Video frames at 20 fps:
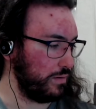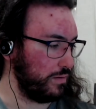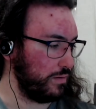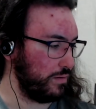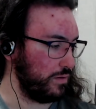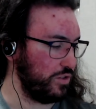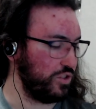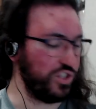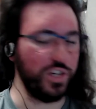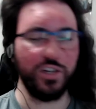
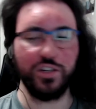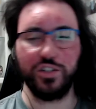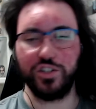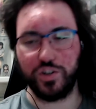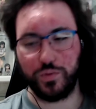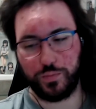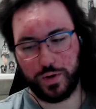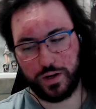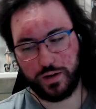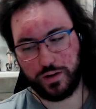
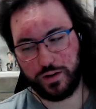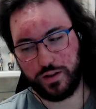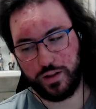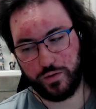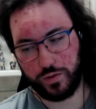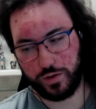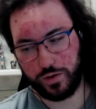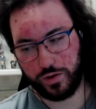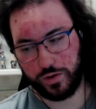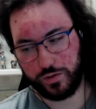Gingerbread, there we
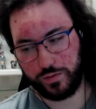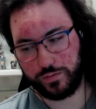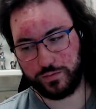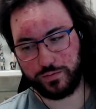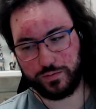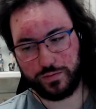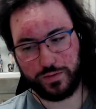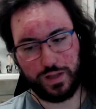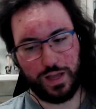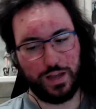go.
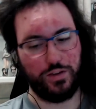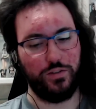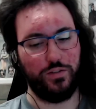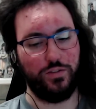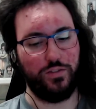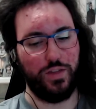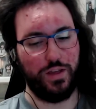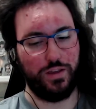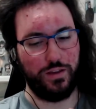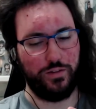I had to
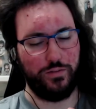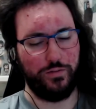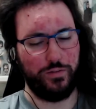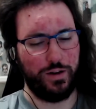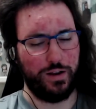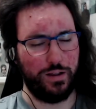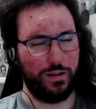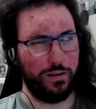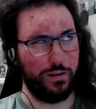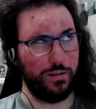think of
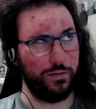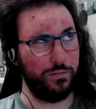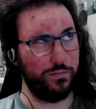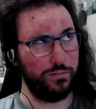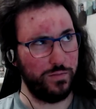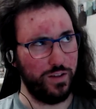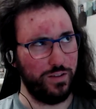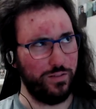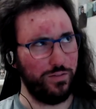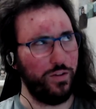
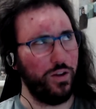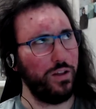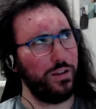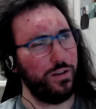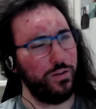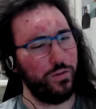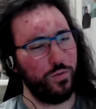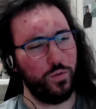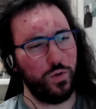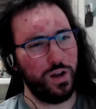
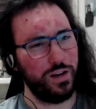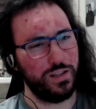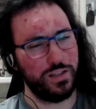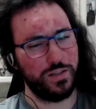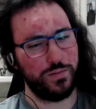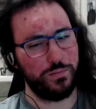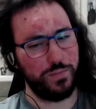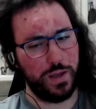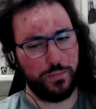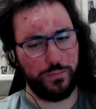what is
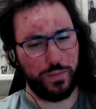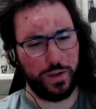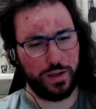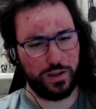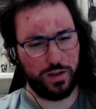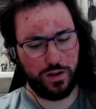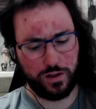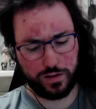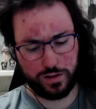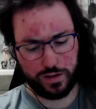
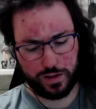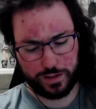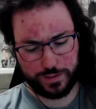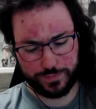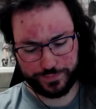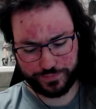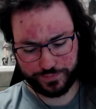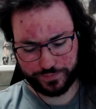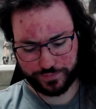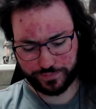pepparkaka
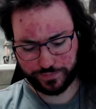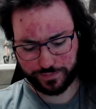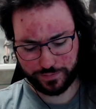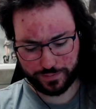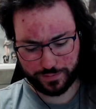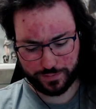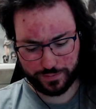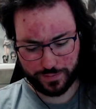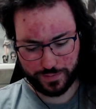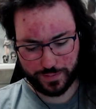
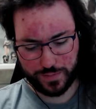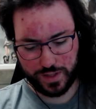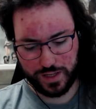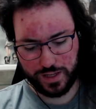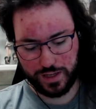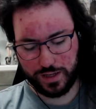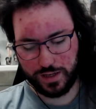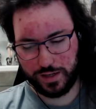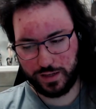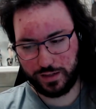
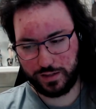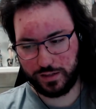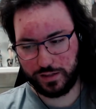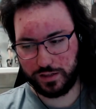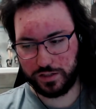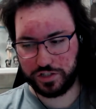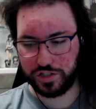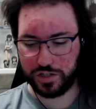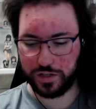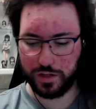in
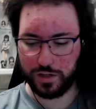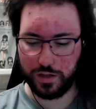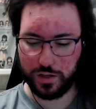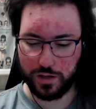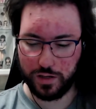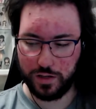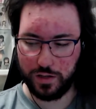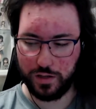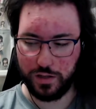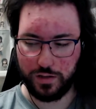English?
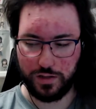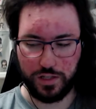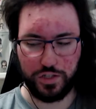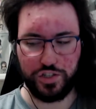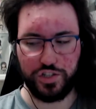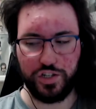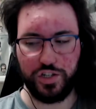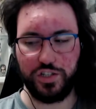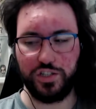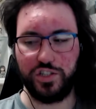The
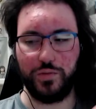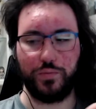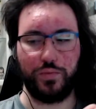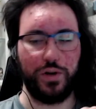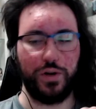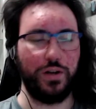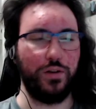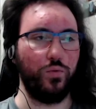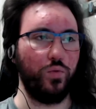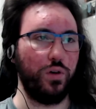
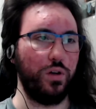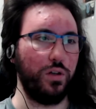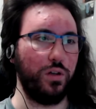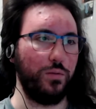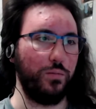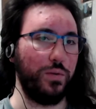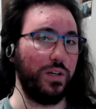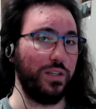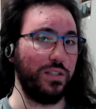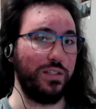gingerbread one,
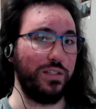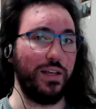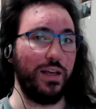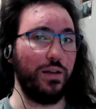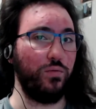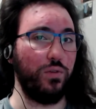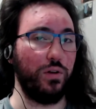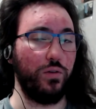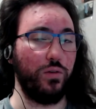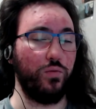because
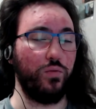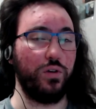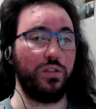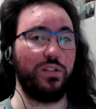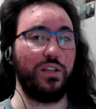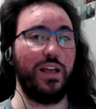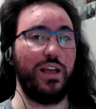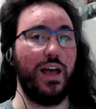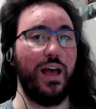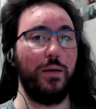that one was
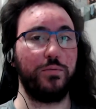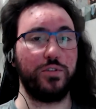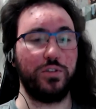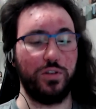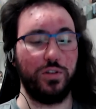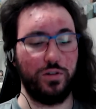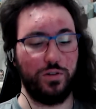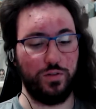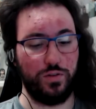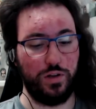
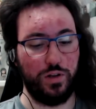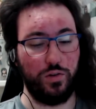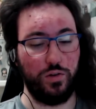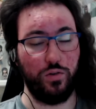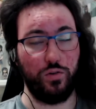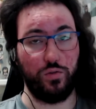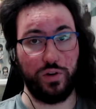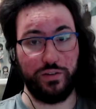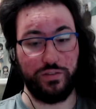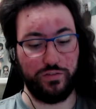absolutely
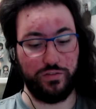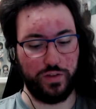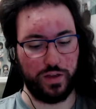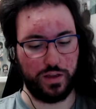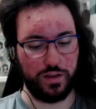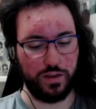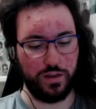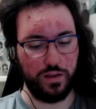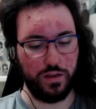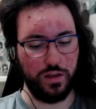
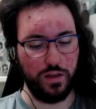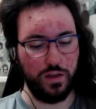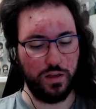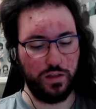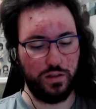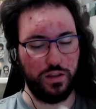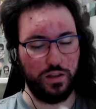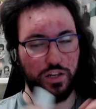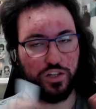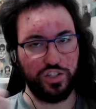horrific.
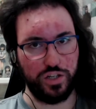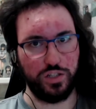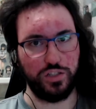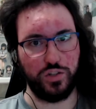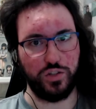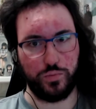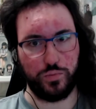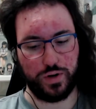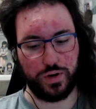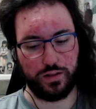The
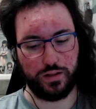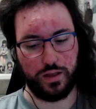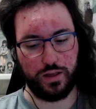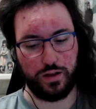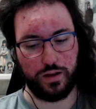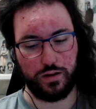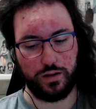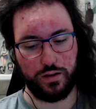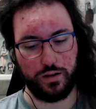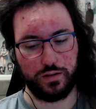gingerbread
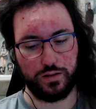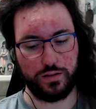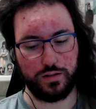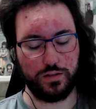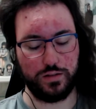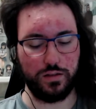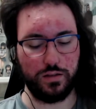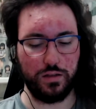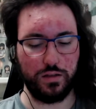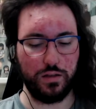that is.